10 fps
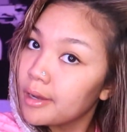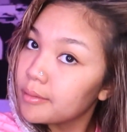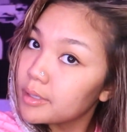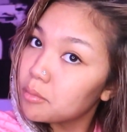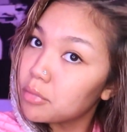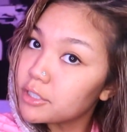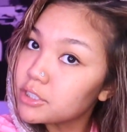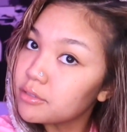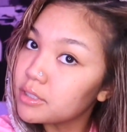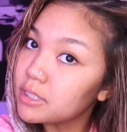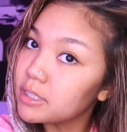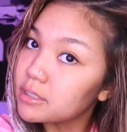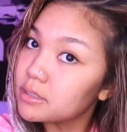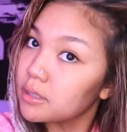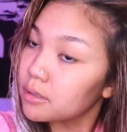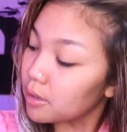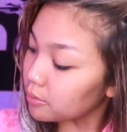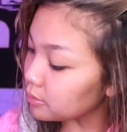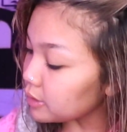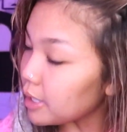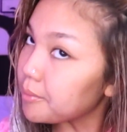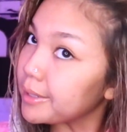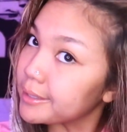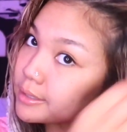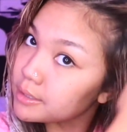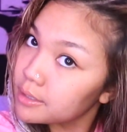I'm gonna brush everything, so hopefully that makes